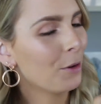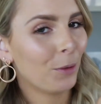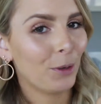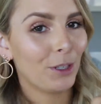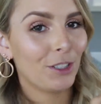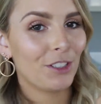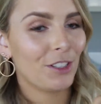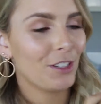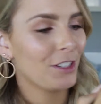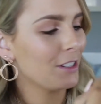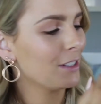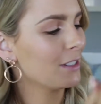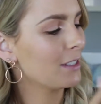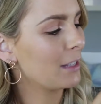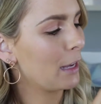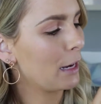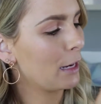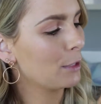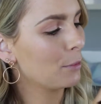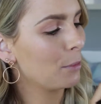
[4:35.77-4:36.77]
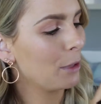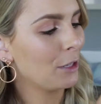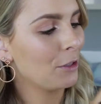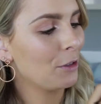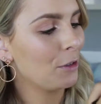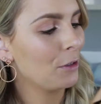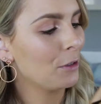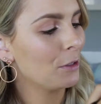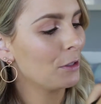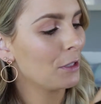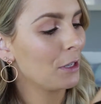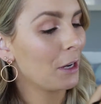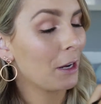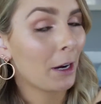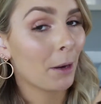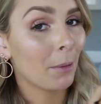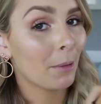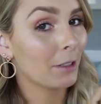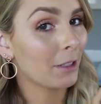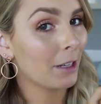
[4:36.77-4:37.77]
which you can see has been used a
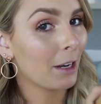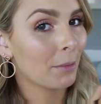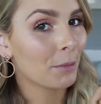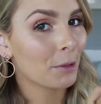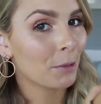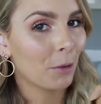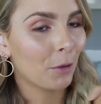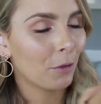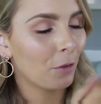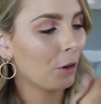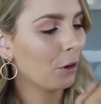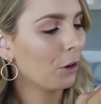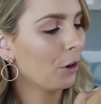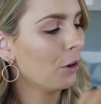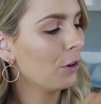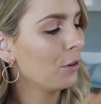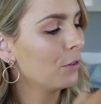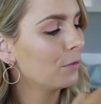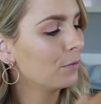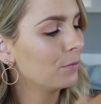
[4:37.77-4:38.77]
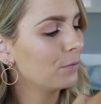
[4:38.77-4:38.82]
couple of times before.